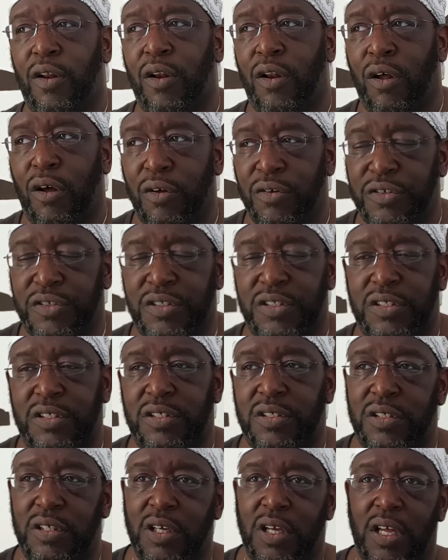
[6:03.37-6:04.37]
loss,
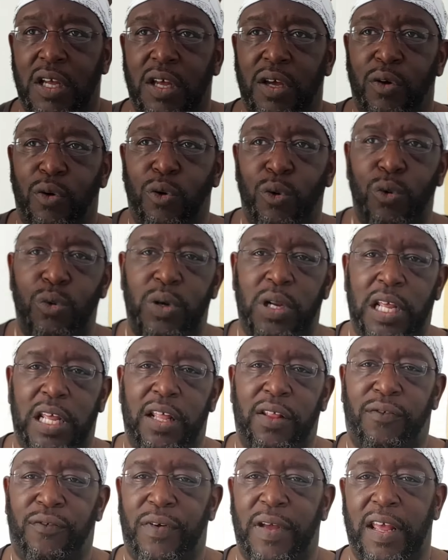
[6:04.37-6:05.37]
all
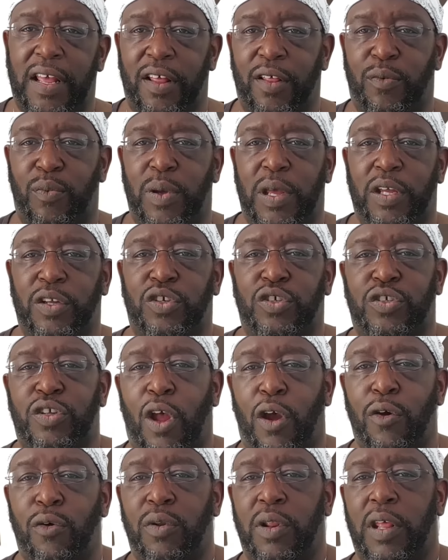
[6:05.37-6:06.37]
these things which
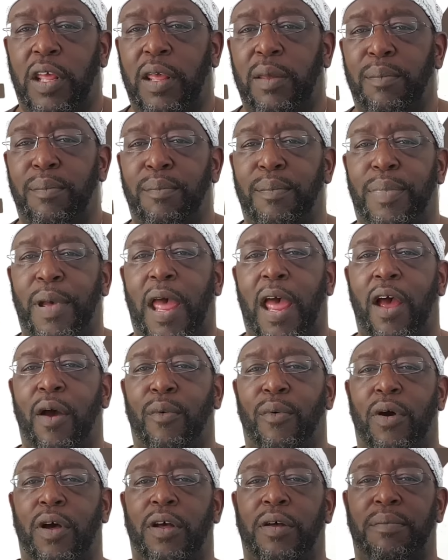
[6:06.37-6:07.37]
don't
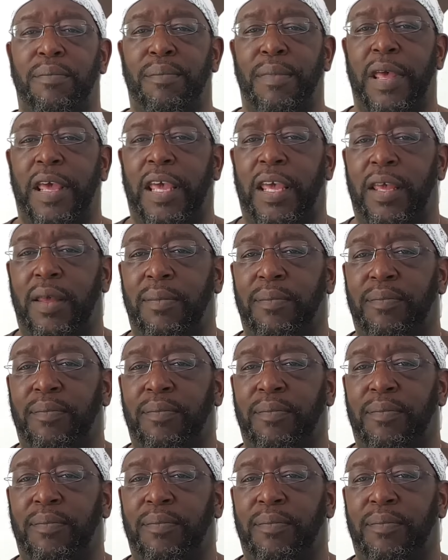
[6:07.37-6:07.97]
empower me.